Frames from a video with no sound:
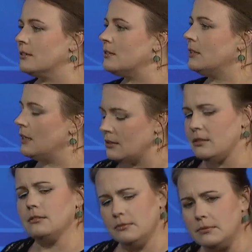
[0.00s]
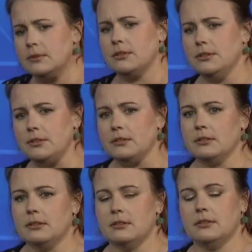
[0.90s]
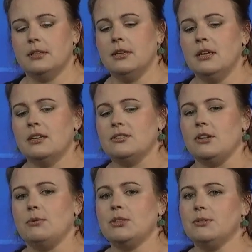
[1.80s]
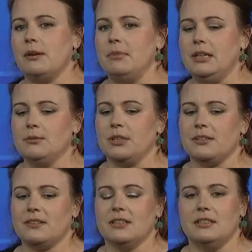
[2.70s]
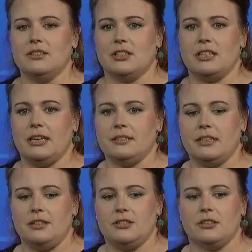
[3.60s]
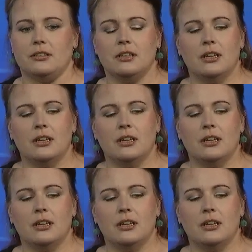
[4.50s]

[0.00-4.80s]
see heads up, good. So what do I mean with digitization?